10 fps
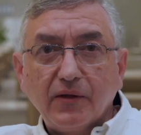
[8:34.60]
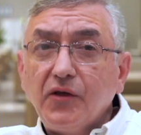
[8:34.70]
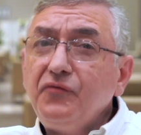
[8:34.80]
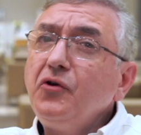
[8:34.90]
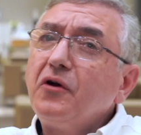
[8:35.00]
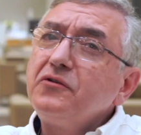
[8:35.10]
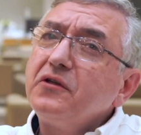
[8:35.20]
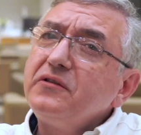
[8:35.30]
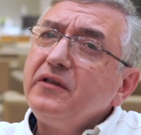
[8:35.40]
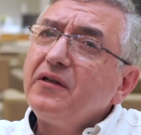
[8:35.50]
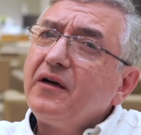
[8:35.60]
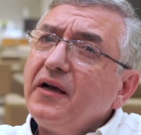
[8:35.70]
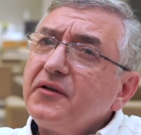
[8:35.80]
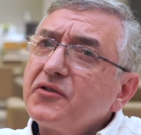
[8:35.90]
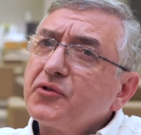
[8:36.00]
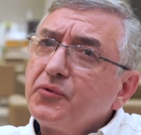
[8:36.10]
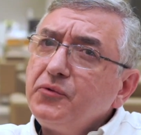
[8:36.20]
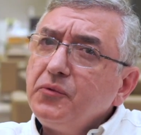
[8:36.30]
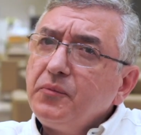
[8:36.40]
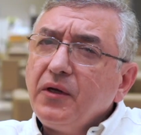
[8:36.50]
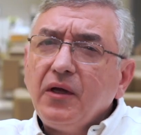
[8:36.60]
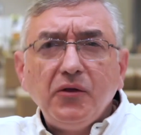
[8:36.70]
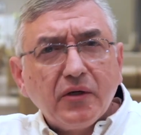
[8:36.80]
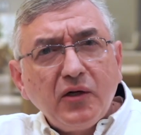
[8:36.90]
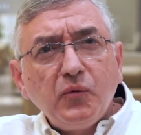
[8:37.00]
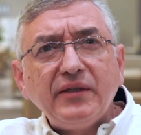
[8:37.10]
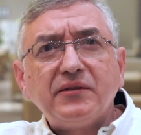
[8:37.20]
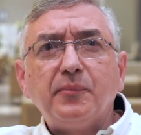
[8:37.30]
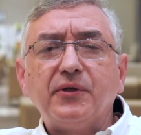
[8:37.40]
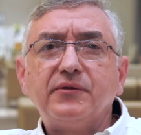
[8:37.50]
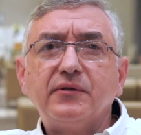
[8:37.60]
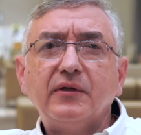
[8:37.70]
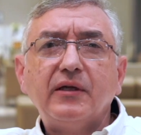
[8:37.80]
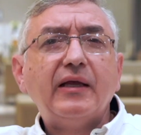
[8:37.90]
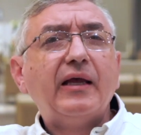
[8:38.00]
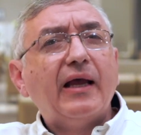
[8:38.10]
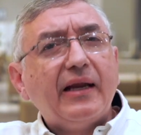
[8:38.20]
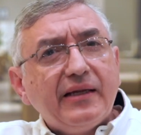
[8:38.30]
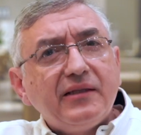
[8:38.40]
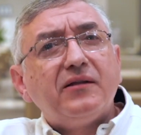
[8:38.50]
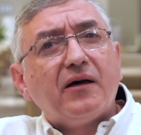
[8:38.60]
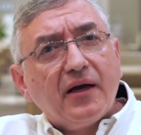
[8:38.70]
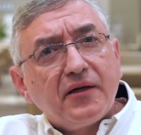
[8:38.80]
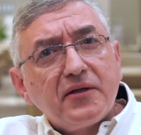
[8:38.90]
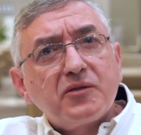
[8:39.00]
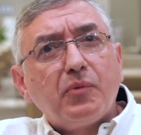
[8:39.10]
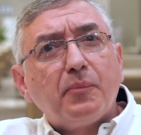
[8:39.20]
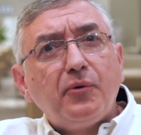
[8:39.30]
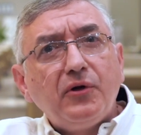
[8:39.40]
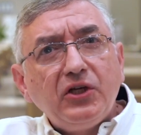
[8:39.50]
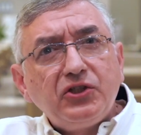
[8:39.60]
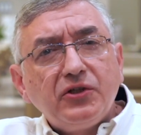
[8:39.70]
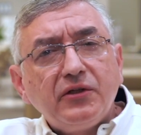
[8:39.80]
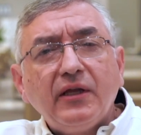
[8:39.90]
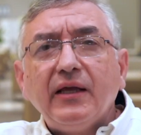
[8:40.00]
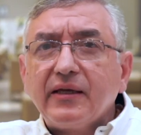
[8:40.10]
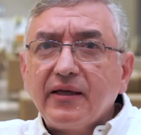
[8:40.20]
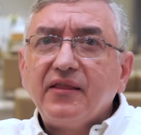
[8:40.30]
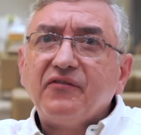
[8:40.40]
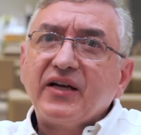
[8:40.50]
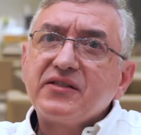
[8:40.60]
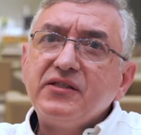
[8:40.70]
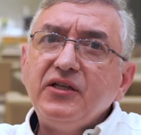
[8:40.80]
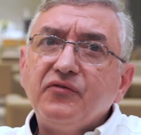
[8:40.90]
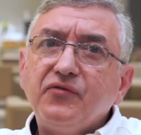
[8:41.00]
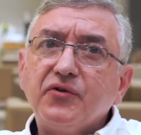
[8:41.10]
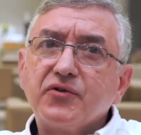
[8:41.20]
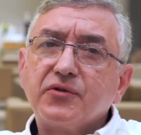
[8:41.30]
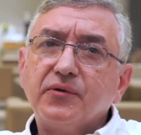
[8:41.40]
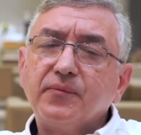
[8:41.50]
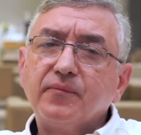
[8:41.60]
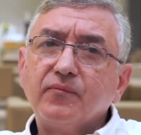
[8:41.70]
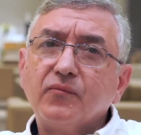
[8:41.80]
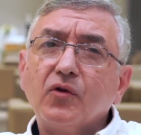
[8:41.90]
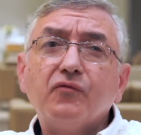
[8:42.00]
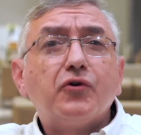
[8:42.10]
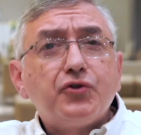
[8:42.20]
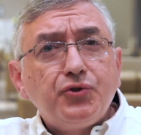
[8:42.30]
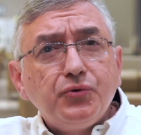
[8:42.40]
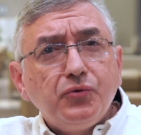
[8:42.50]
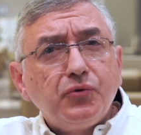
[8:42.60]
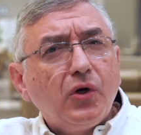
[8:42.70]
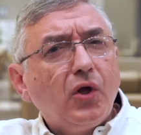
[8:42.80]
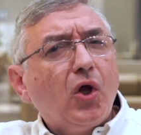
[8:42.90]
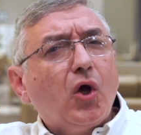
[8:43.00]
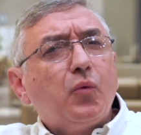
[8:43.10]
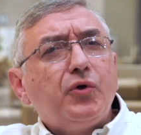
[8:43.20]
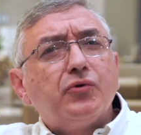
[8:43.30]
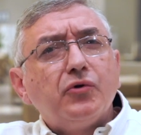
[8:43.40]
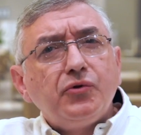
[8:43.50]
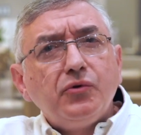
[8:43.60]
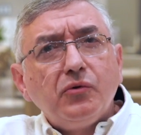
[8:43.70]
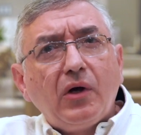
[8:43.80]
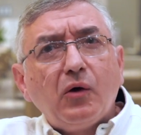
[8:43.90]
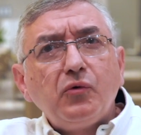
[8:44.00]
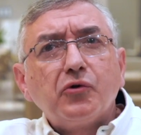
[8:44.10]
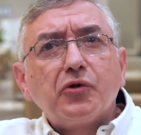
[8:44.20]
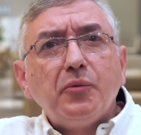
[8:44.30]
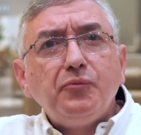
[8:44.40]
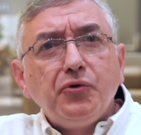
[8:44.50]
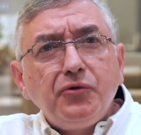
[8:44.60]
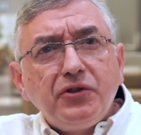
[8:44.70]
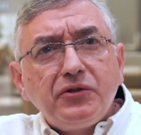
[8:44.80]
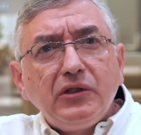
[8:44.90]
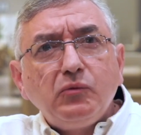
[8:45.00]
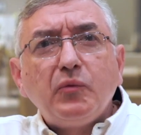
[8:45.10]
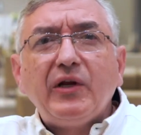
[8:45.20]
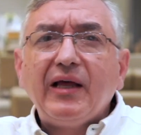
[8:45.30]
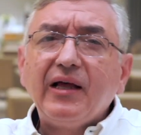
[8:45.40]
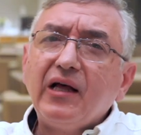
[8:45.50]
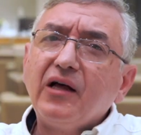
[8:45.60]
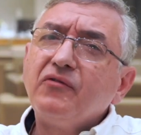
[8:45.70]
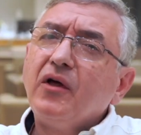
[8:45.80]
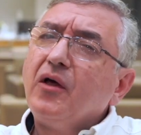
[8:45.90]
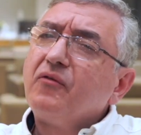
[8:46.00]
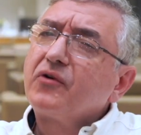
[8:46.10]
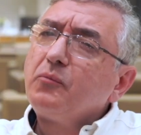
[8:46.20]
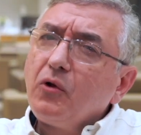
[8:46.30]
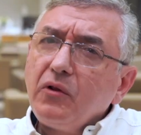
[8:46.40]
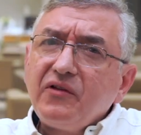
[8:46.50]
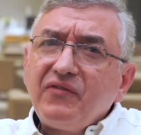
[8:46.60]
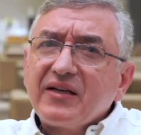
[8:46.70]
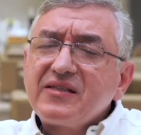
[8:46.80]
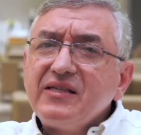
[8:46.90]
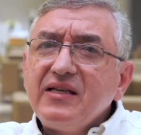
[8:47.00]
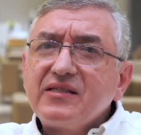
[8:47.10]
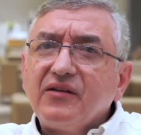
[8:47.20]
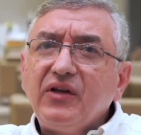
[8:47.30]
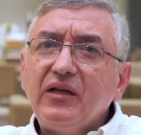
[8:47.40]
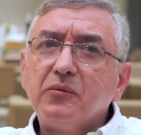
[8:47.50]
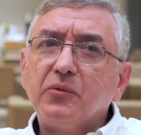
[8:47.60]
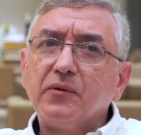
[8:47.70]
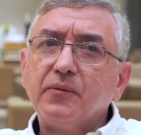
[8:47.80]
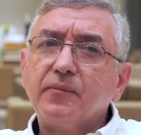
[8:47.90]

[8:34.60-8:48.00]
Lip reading: If you are not in the high-risk group, you can wait a bit and let the high-risk population get the vaccine first. For sure, we don't know how long immunity we will have from all the vaccines available,